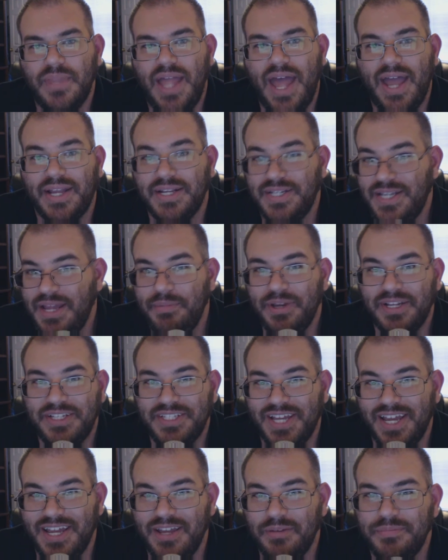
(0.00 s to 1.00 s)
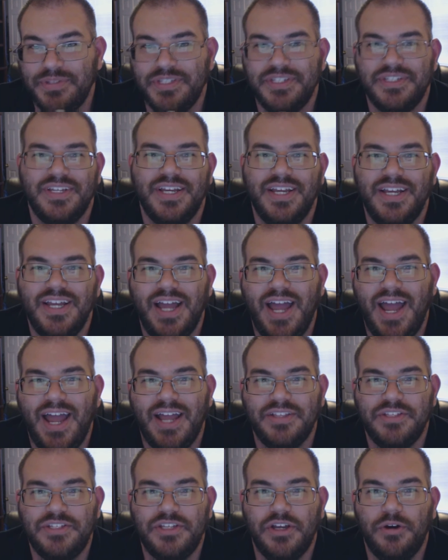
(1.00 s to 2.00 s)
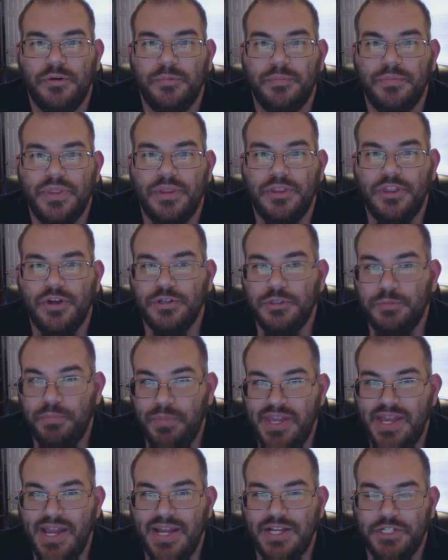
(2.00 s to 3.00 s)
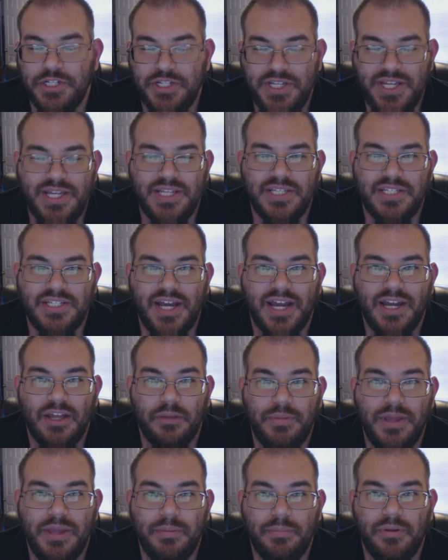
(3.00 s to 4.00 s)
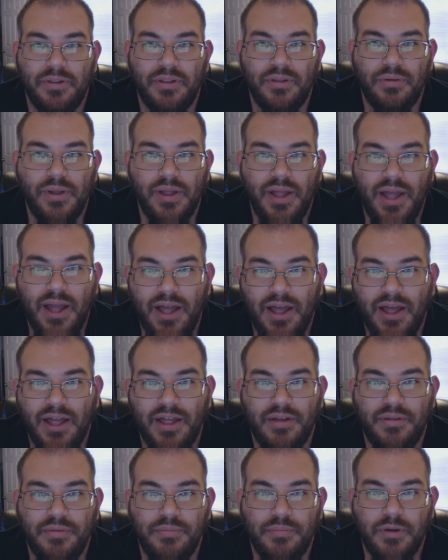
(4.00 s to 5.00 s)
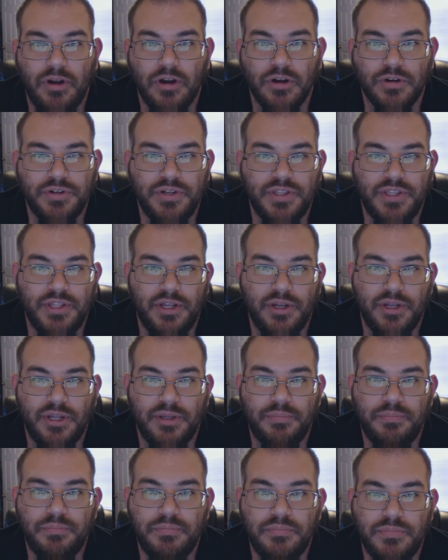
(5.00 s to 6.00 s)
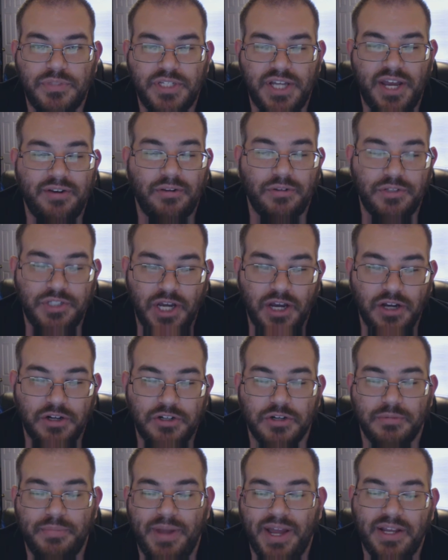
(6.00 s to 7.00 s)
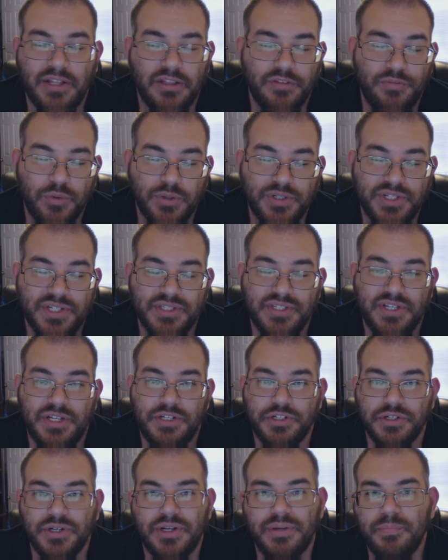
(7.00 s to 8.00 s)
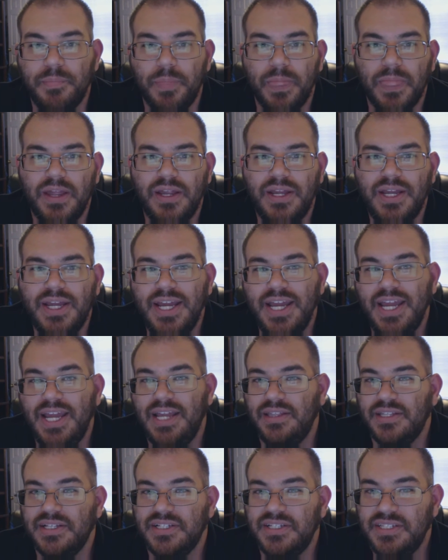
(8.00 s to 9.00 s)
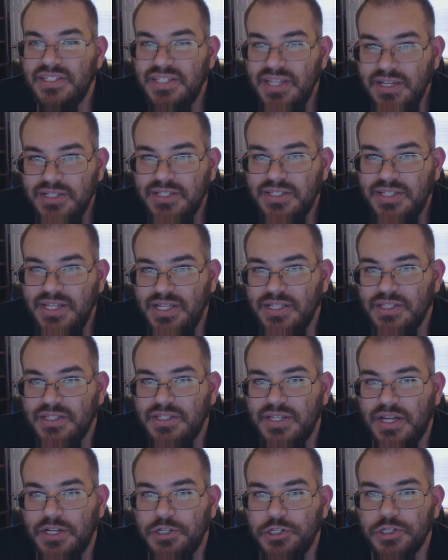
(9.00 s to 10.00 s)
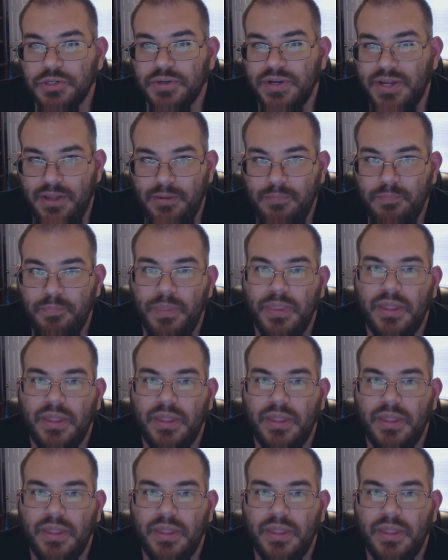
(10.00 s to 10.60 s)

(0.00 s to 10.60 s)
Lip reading: academic types. And so those PhD style people earned the title doctor back in the 14th century. In the 16th century